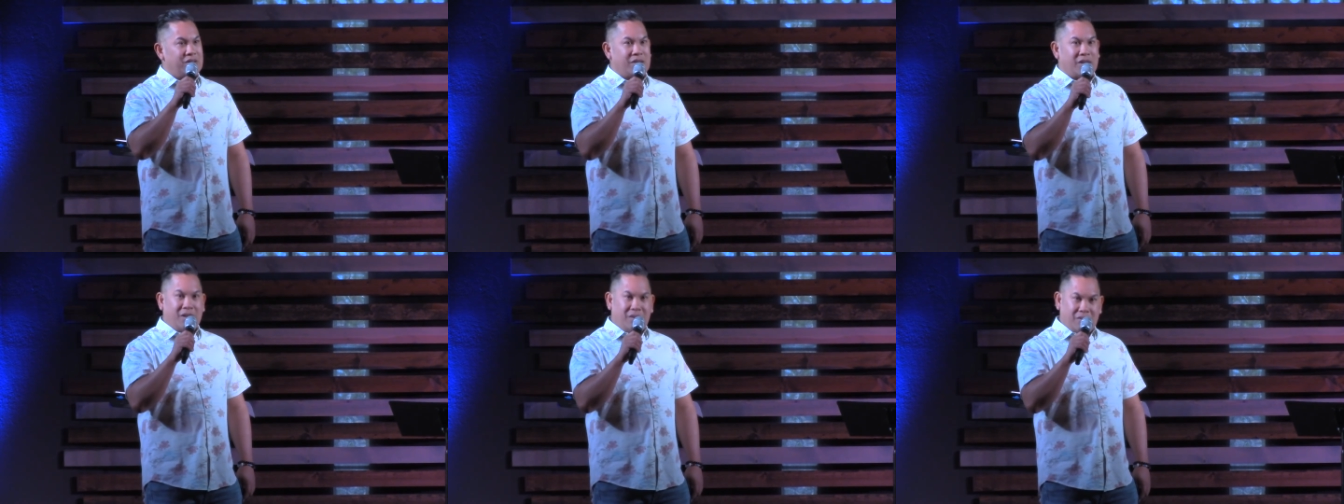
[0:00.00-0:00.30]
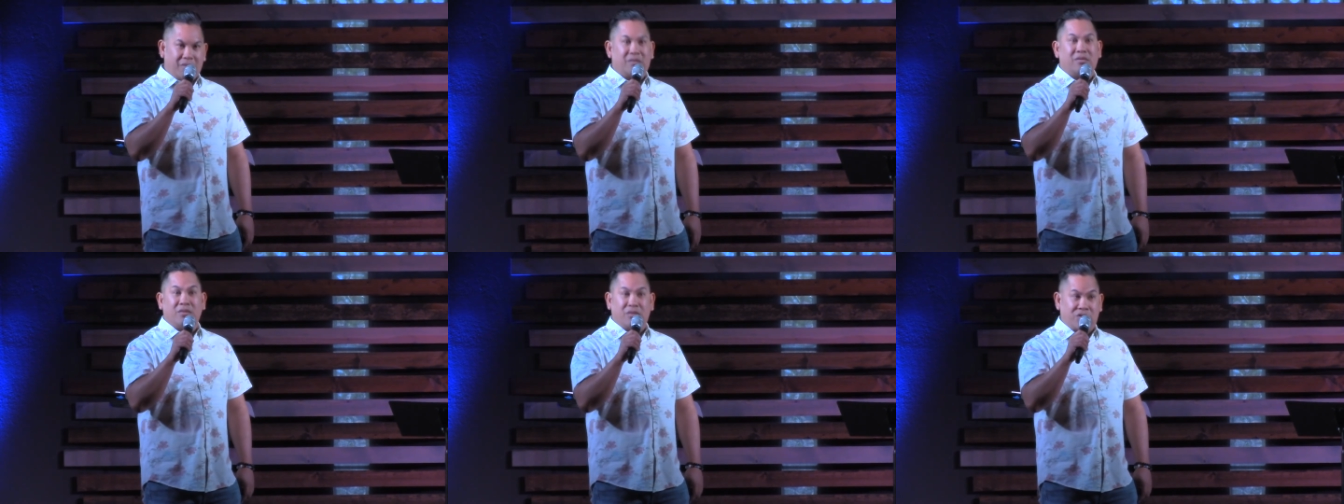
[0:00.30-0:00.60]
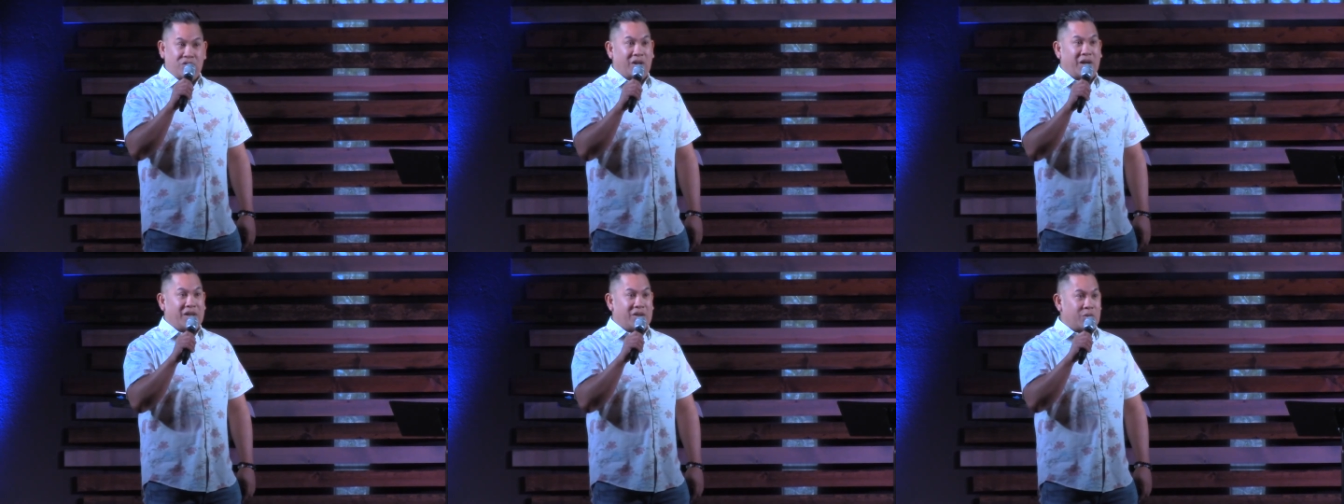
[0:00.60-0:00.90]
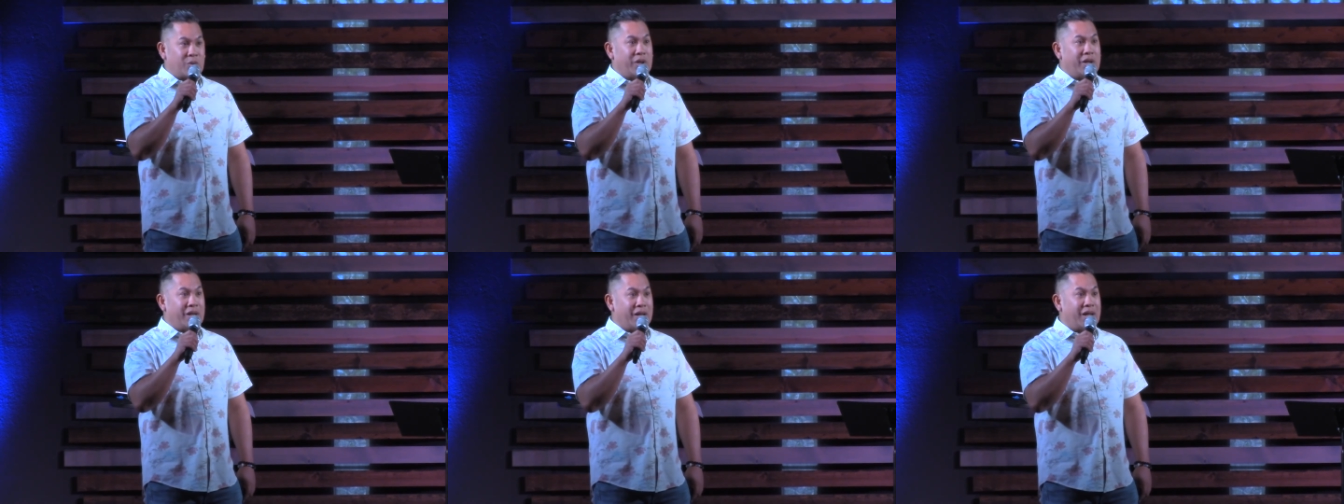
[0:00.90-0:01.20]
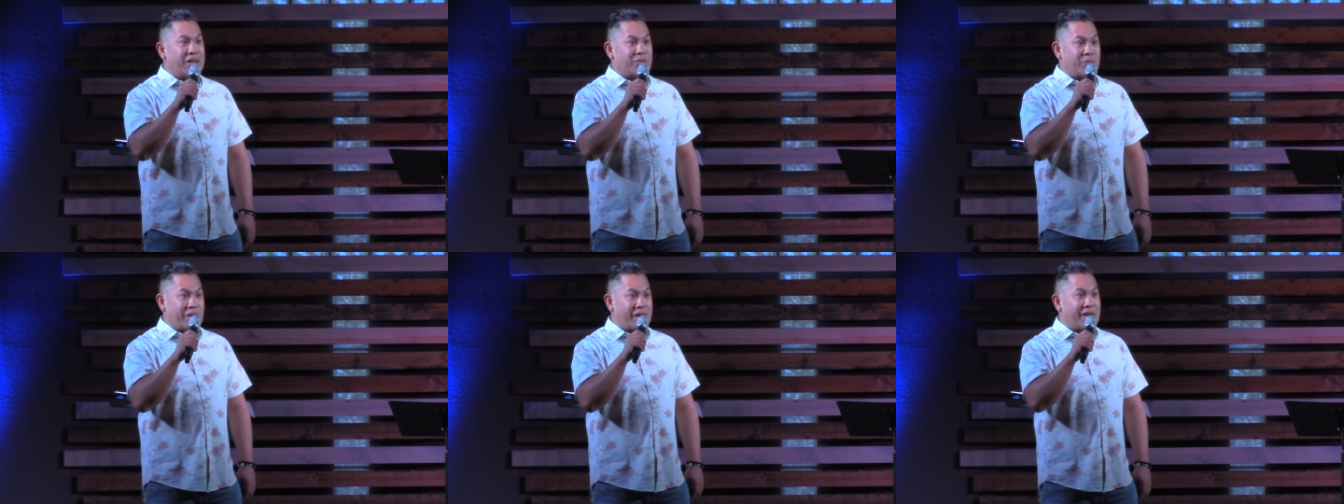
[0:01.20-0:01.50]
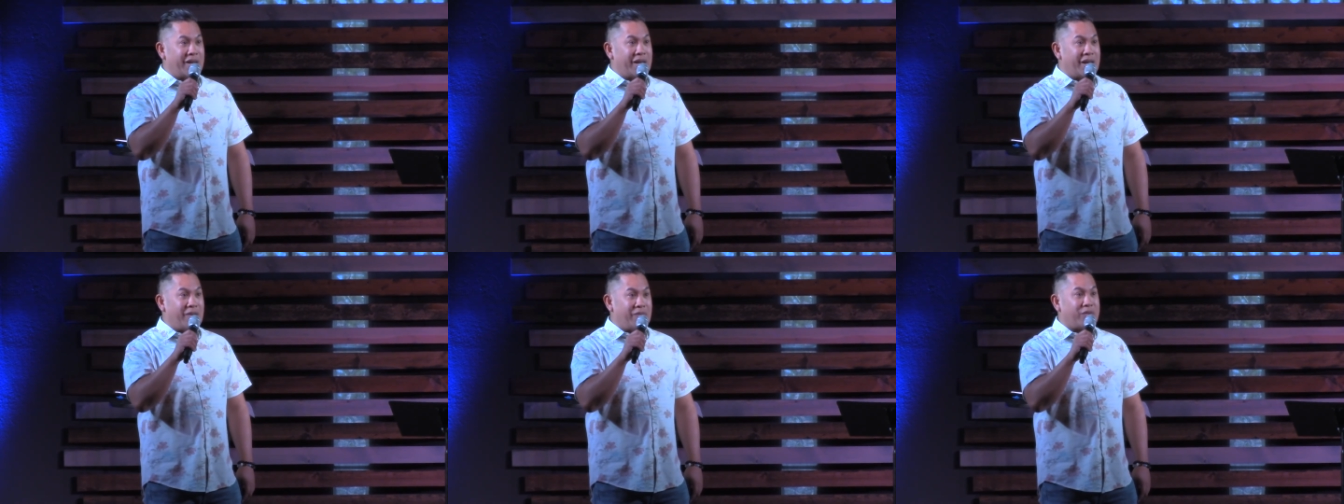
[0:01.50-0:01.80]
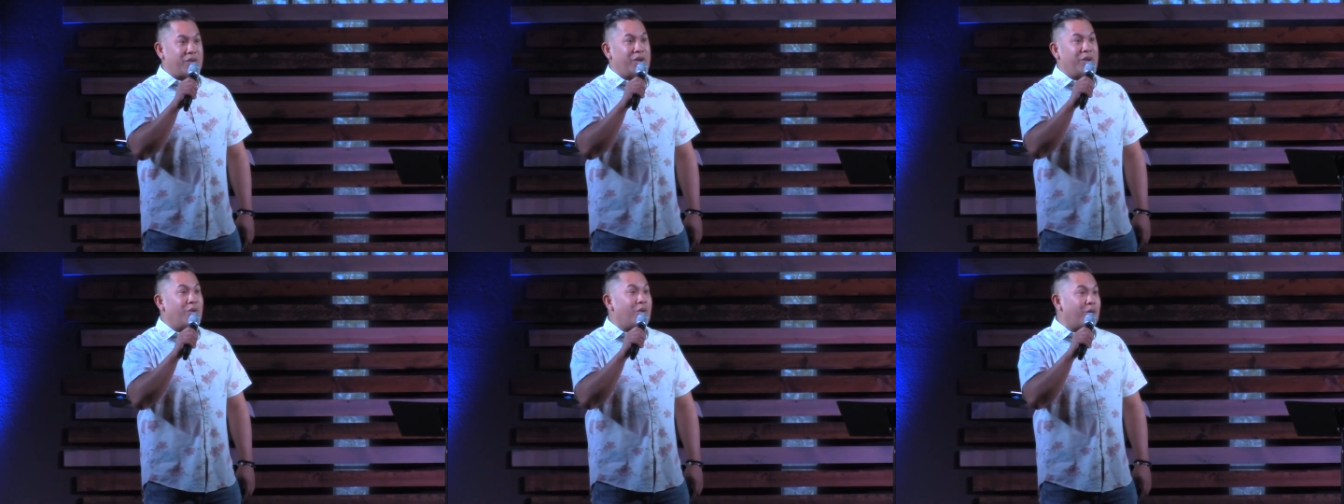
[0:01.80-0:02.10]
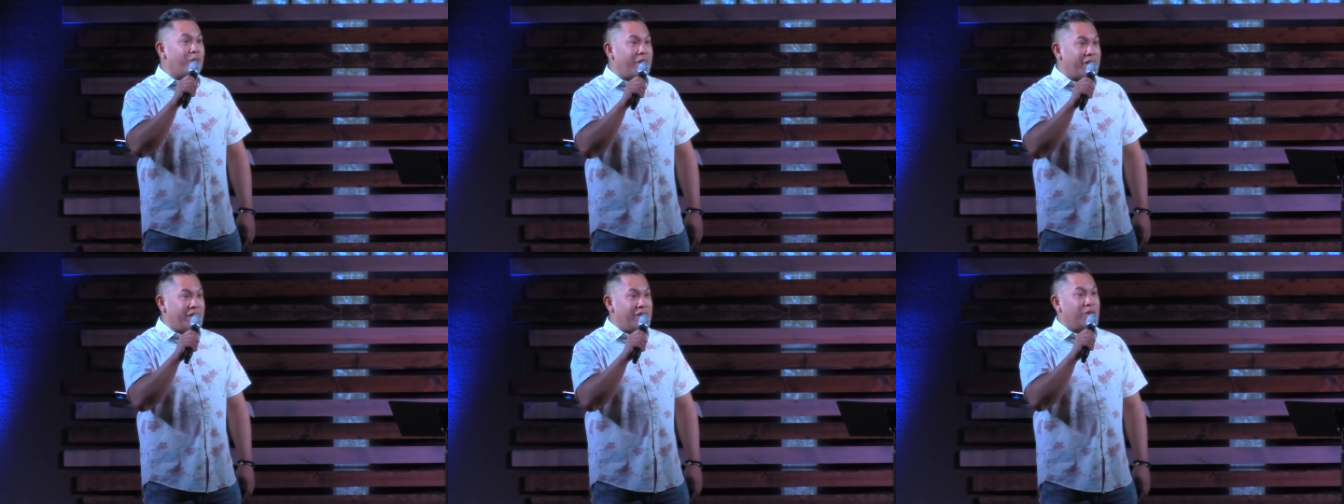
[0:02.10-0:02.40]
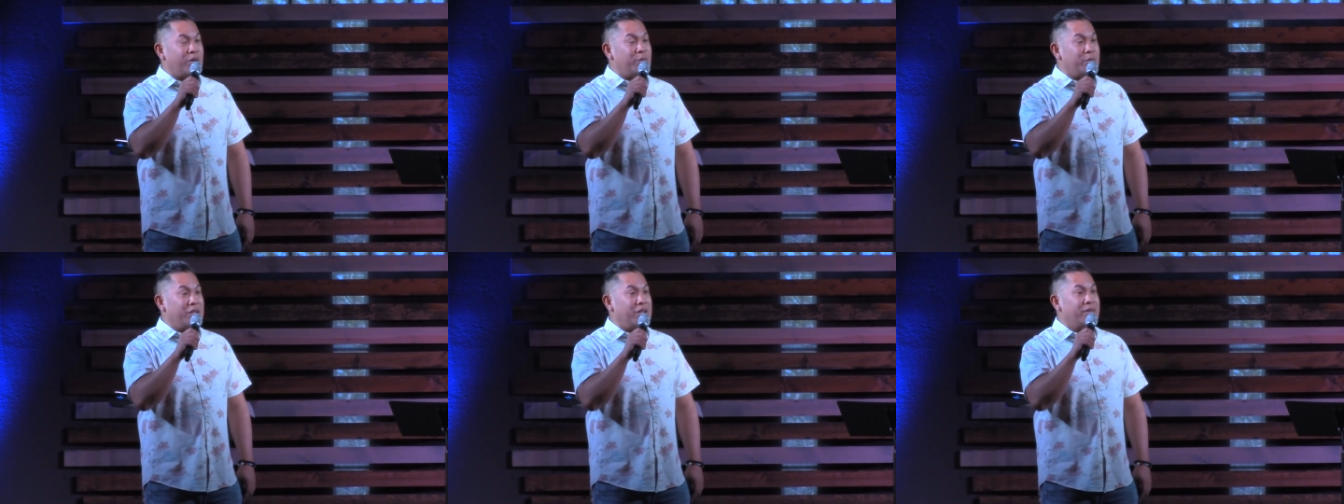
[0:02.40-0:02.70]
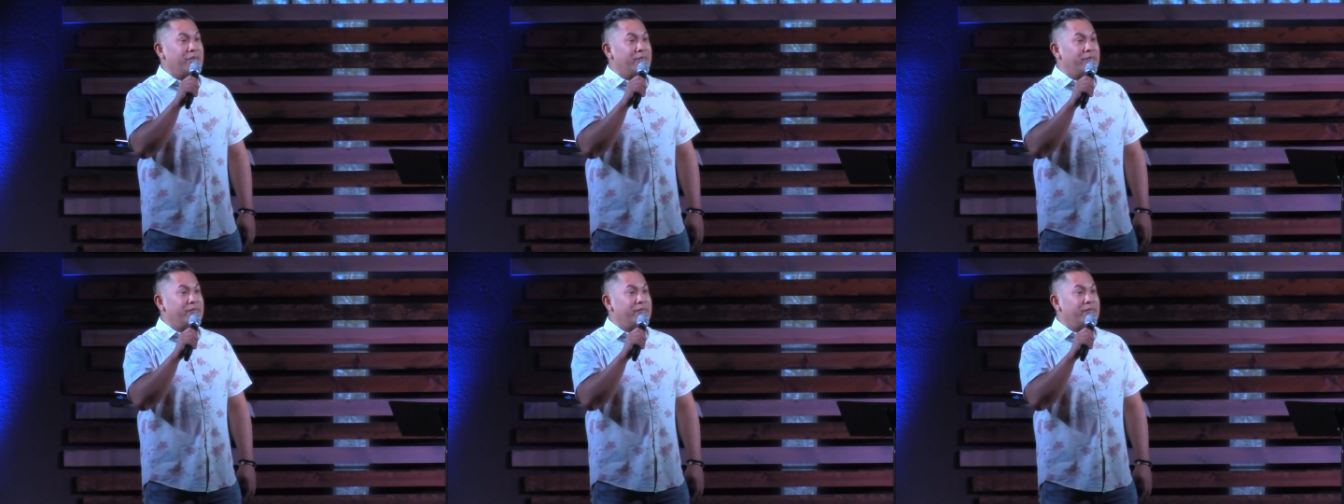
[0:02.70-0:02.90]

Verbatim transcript: Then July 29th, we got a date for you already, homie.